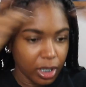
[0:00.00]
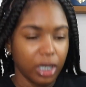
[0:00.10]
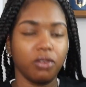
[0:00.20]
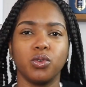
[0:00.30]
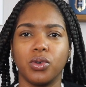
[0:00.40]

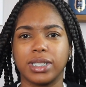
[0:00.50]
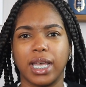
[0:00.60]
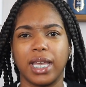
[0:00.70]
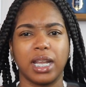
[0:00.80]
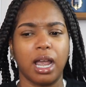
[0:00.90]
and of course I
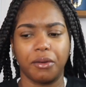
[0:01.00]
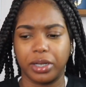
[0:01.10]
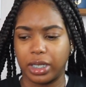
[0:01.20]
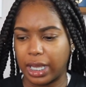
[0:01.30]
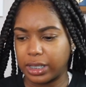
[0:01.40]
had
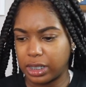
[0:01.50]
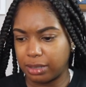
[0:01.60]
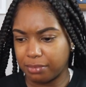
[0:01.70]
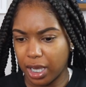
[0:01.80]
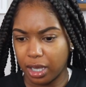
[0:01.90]
already like did
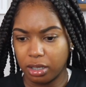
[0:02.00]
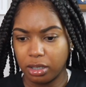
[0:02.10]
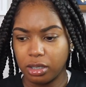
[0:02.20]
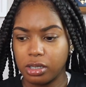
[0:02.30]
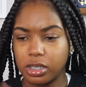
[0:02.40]
my
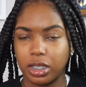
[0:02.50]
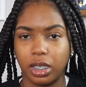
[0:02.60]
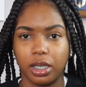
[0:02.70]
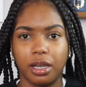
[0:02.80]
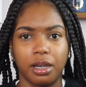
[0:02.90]

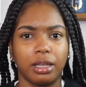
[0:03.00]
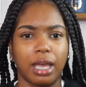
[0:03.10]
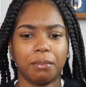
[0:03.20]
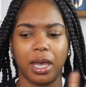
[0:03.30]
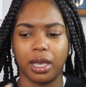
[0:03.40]
skincare
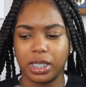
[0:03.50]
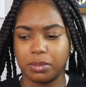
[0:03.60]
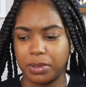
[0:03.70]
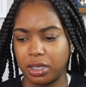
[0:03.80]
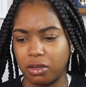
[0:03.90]
like my
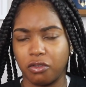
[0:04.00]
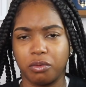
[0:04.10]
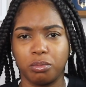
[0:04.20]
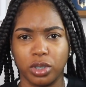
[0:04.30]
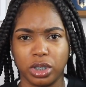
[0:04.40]
SPF
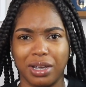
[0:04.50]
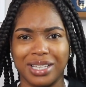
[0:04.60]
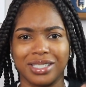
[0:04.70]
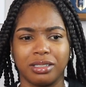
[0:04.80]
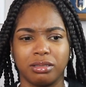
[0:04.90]

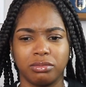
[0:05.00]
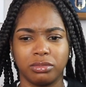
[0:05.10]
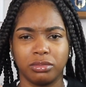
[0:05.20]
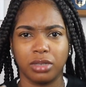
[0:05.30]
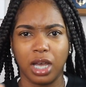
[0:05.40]
moisturizer
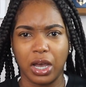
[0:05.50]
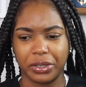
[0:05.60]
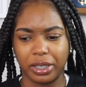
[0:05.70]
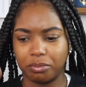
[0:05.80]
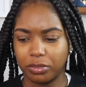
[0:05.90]
all
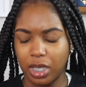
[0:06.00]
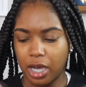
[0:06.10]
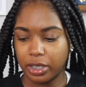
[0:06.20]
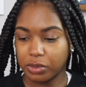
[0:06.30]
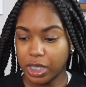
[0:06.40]
it
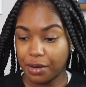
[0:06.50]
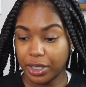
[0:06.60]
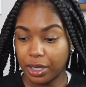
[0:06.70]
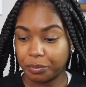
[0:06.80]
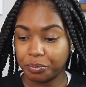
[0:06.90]
all it was already done